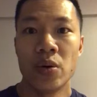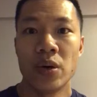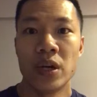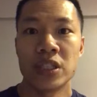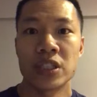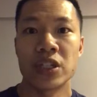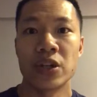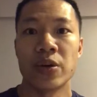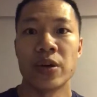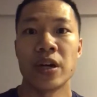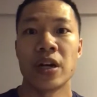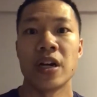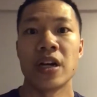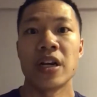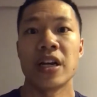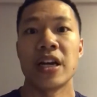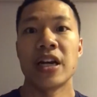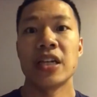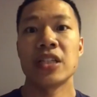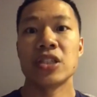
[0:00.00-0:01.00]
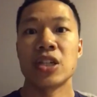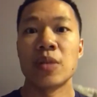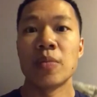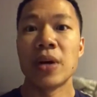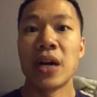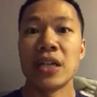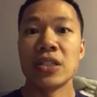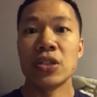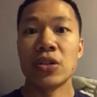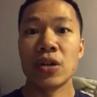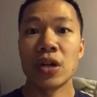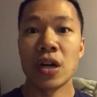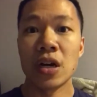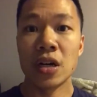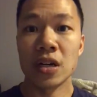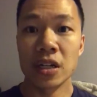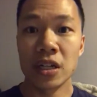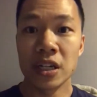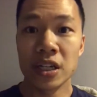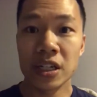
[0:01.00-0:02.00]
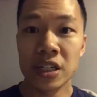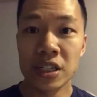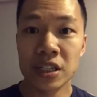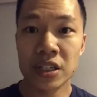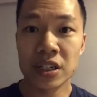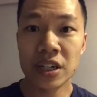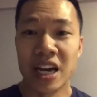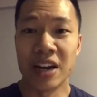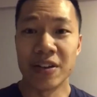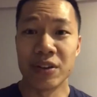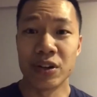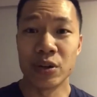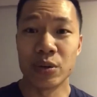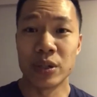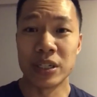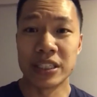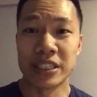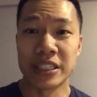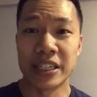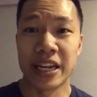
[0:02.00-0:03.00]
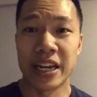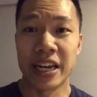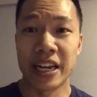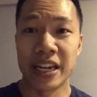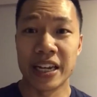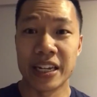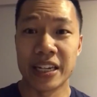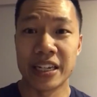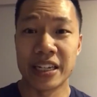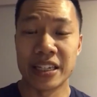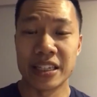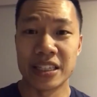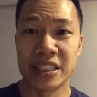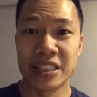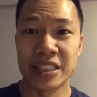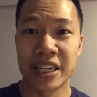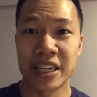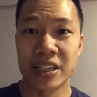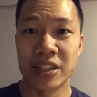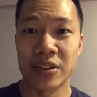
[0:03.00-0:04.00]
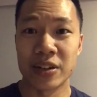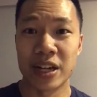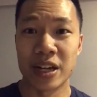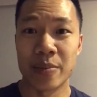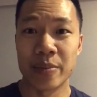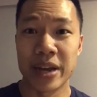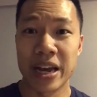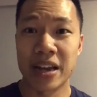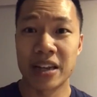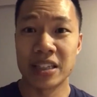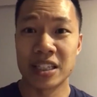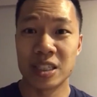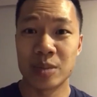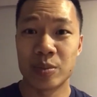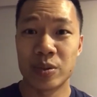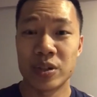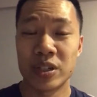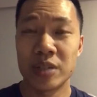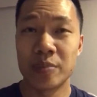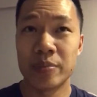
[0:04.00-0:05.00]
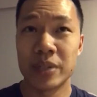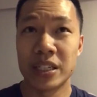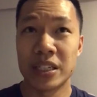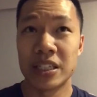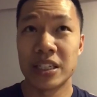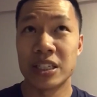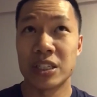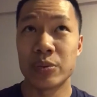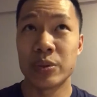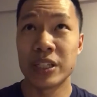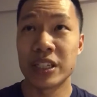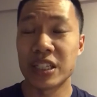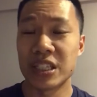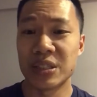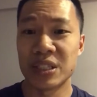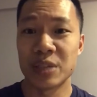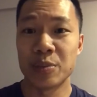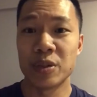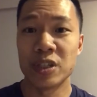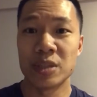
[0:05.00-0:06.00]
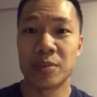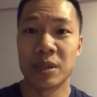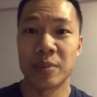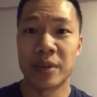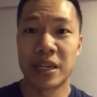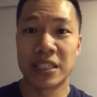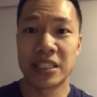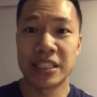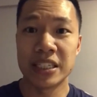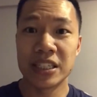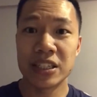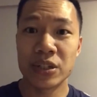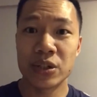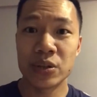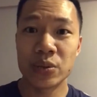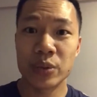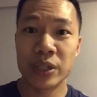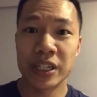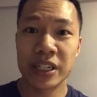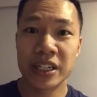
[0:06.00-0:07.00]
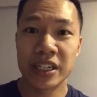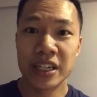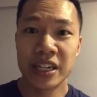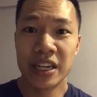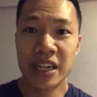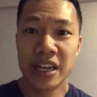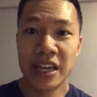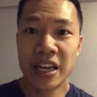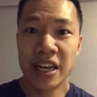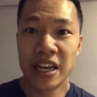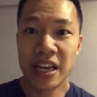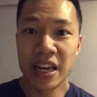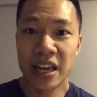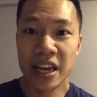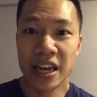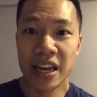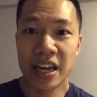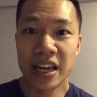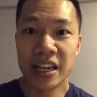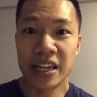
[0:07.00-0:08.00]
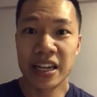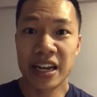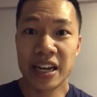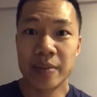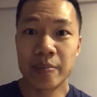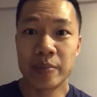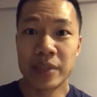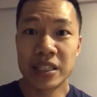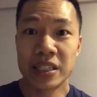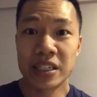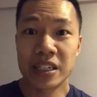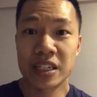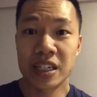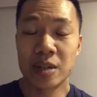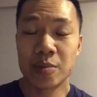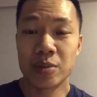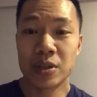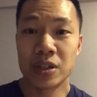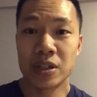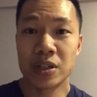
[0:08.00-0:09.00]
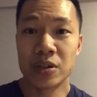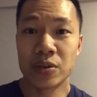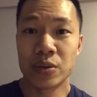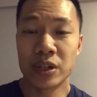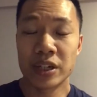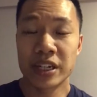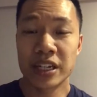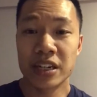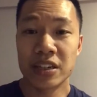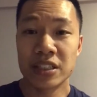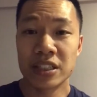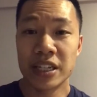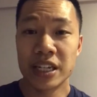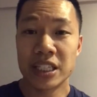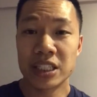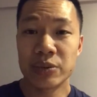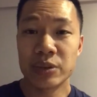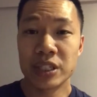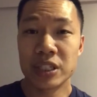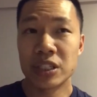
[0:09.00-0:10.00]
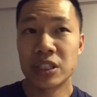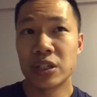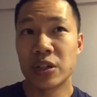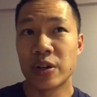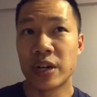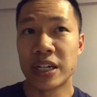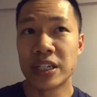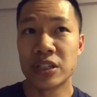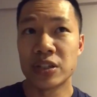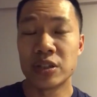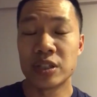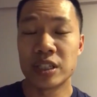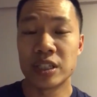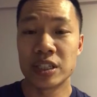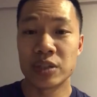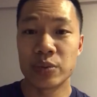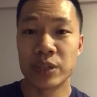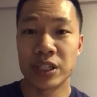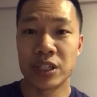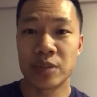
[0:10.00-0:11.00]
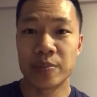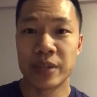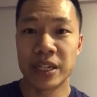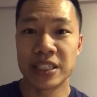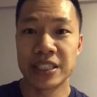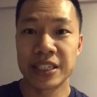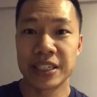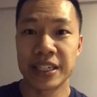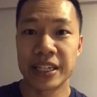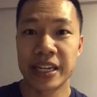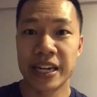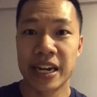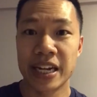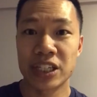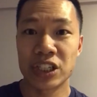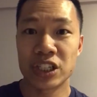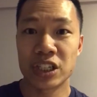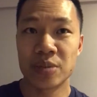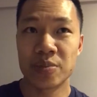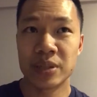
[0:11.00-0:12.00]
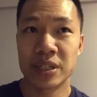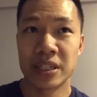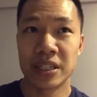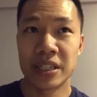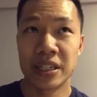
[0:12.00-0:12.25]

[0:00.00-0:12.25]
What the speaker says: What's going on, guys? Armando Gong here. I don't know what day in the cycle I'm at this point, but this week is supposed to be my deload week, and I missed a couple of workouts last week, so I used this week to basically catch up.